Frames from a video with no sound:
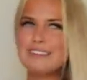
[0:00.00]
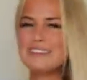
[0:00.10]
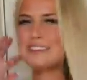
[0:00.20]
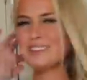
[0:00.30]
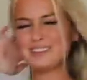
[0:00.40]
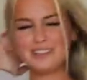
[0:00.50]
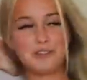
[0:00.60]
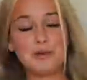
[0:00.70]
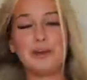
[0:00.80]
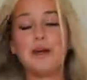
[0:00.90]
That
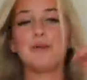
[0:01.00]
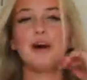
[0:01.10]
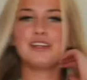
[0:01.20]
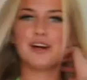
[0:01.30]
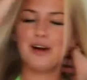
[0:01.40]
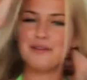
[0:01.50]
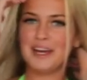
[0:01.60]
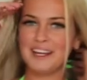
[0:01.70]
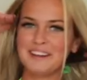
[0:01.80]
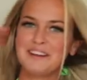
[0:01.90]
sounds a bit weird, but you know what I
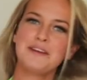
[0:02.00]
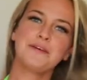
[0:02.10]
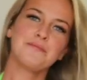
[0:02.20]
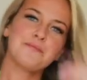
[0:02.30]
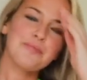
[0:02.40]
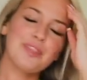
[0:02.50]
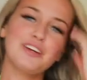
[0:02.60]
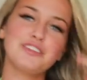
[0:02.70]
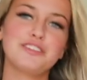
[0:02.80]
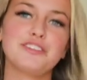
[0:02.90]
mean.
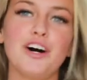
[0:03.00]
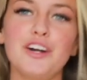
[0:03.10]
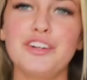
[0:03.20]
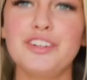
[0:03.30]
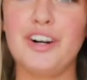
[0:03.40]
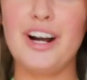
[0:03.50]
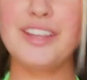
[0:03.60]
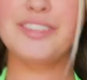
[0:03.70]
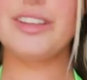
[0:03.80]
So nice.